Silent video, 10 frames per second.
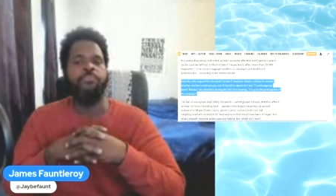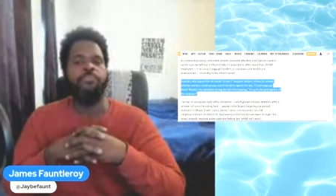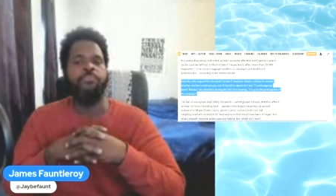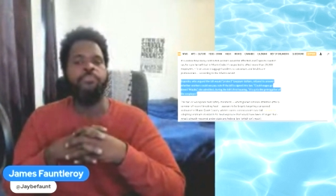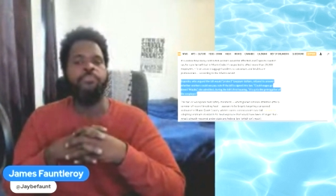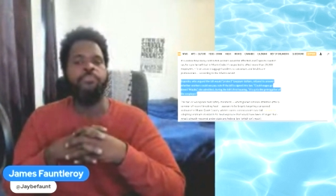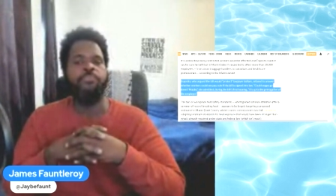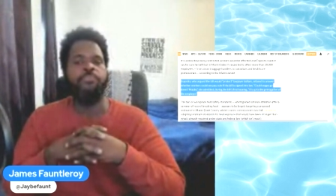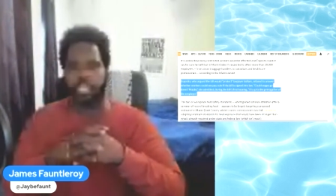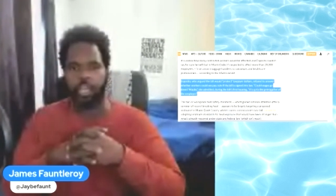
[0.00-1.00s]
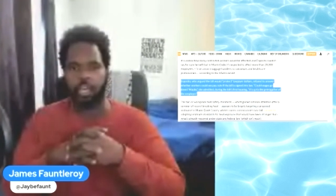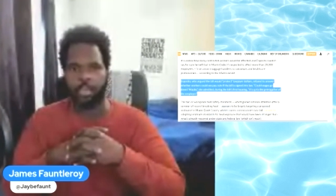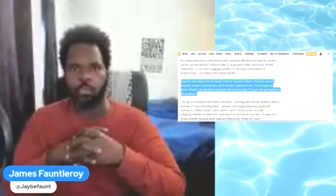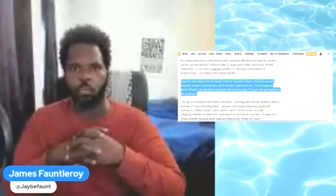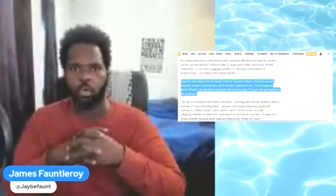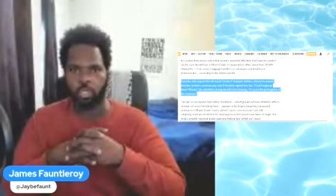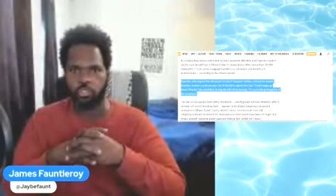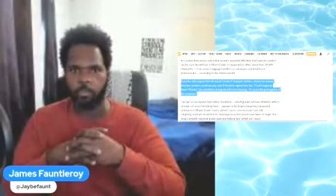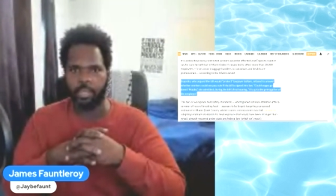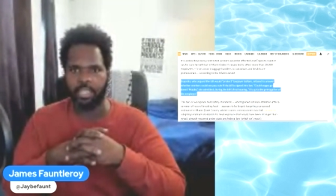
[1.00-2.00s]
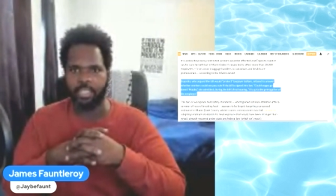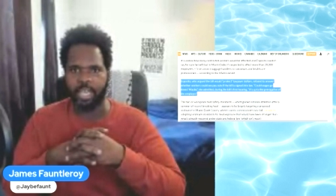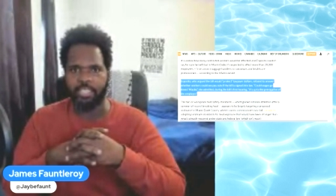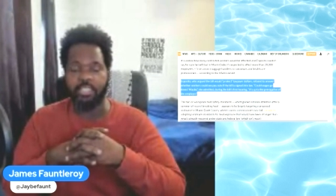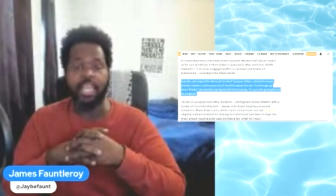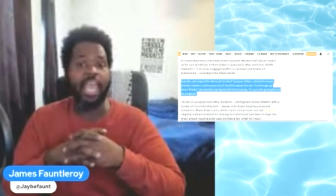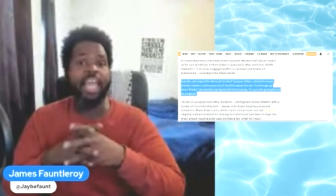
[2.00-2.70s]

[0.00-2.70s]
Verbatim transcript: So if you actually cared about the workers, you pay taxes.